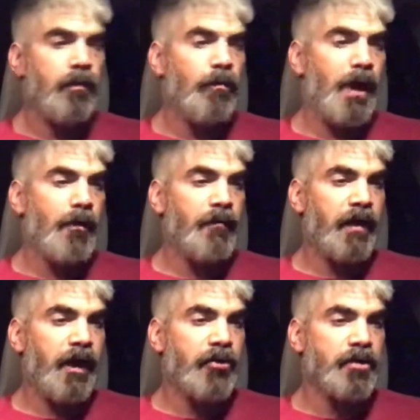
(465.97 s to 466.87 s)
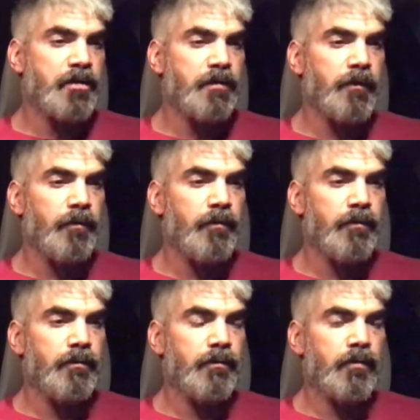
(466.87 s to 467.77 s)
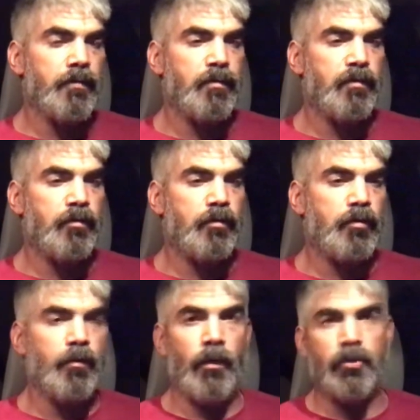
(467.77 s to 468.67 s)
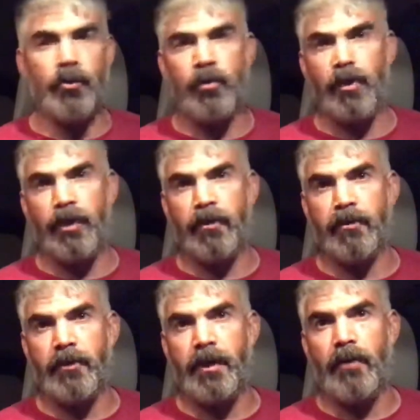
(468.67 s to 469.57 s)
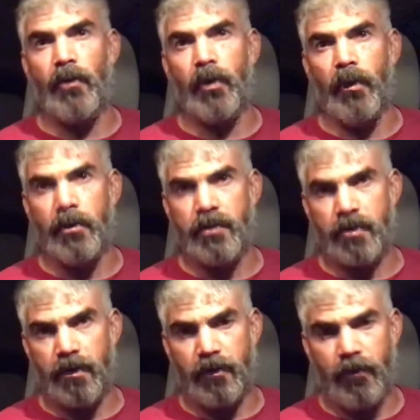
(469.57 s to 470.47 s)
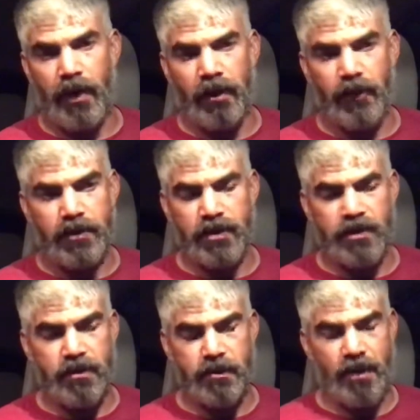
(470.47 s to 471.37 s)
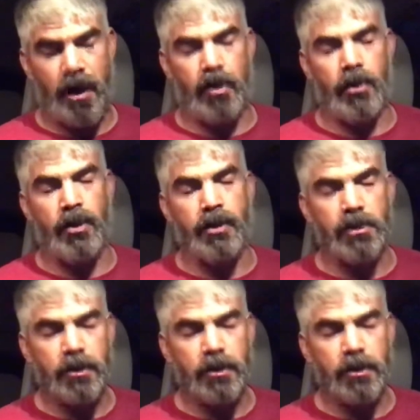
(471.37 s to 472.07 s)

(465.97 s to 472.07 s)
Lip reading: Ramifications from too much or too little from either one of those three elements is not good.